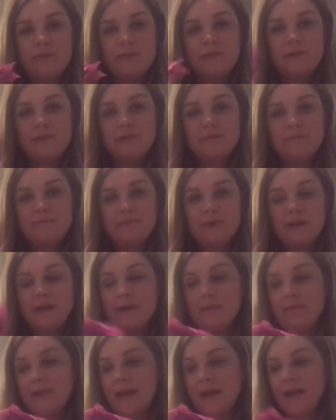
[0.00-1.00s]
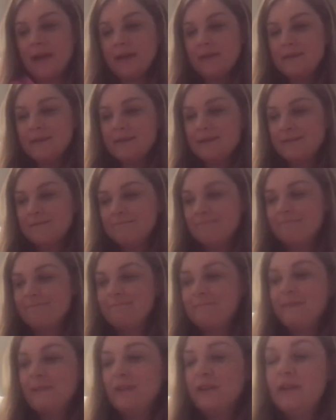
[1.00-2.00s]
just random pads.
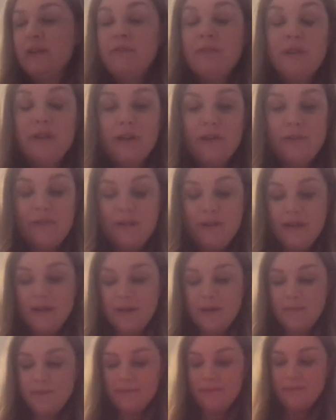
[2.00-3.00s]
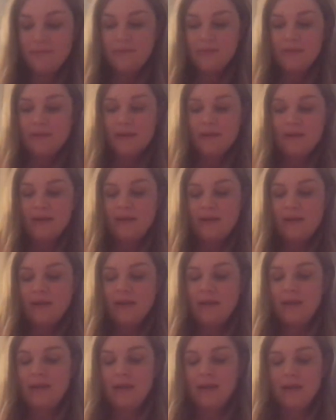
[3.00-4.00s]
You never know if you need them.
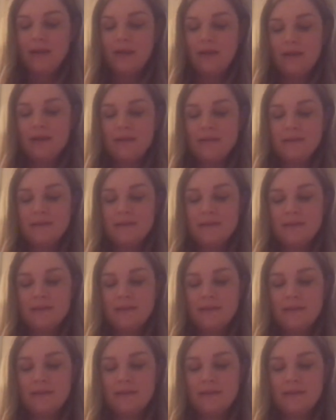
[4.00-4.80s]
And